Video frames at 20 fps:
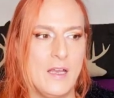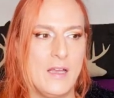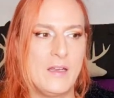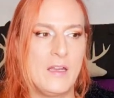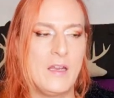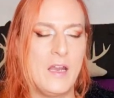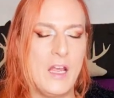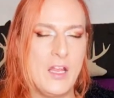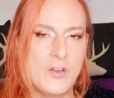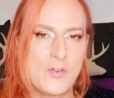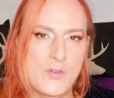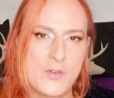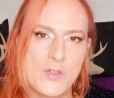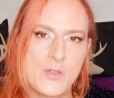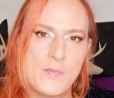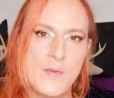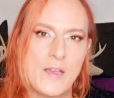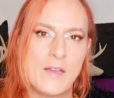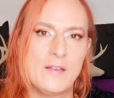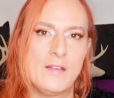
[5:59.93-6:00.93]
and an
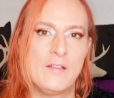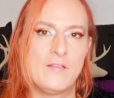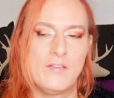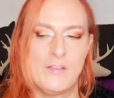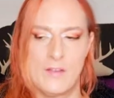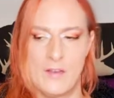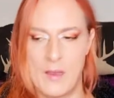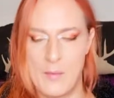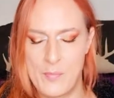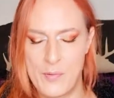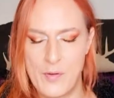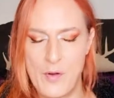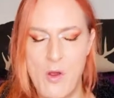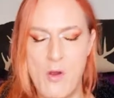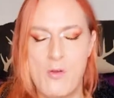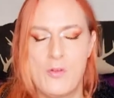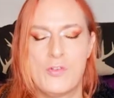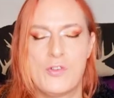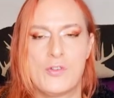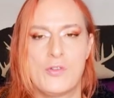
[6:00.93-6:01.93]
introspective
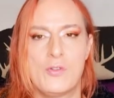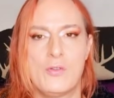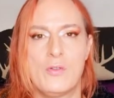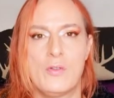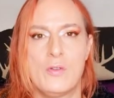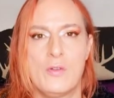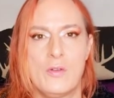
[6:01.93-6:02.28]
approach